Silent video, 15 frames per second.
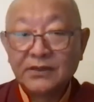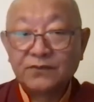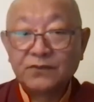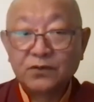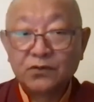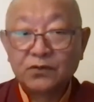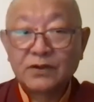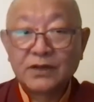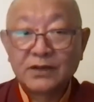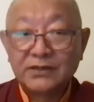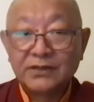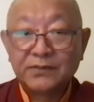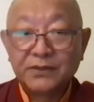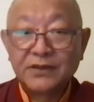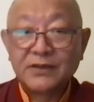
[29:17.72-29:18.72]
you look at
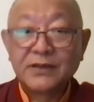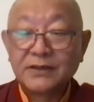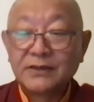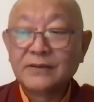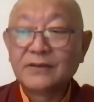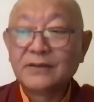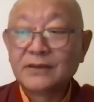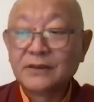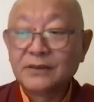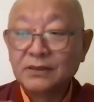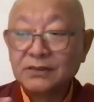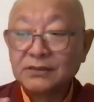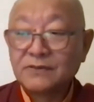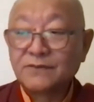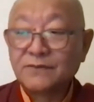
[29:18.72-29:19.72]
the meaning,
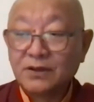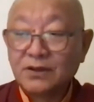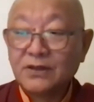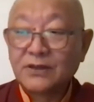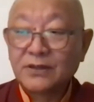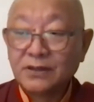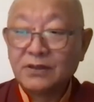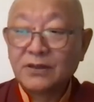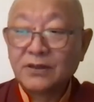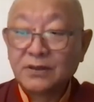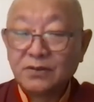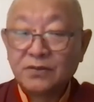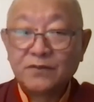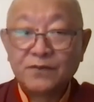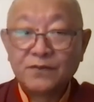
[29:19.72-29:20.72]
it's very,
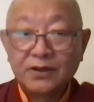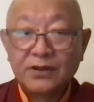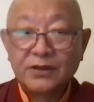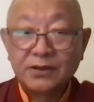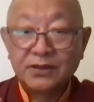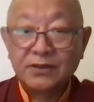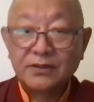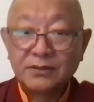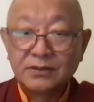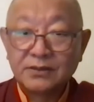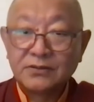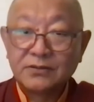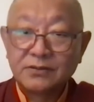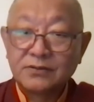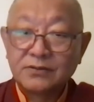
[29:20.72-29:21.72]
very,
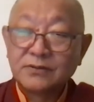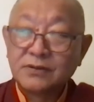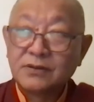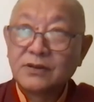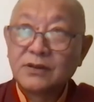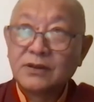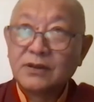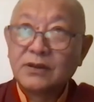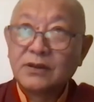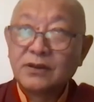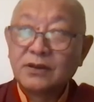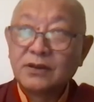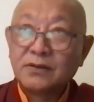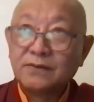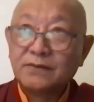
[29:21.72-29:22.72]

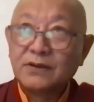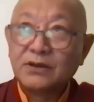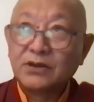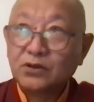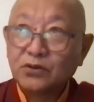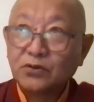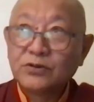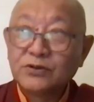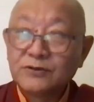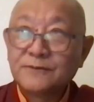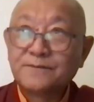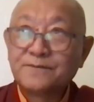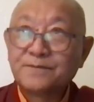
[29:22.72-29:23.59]
very good.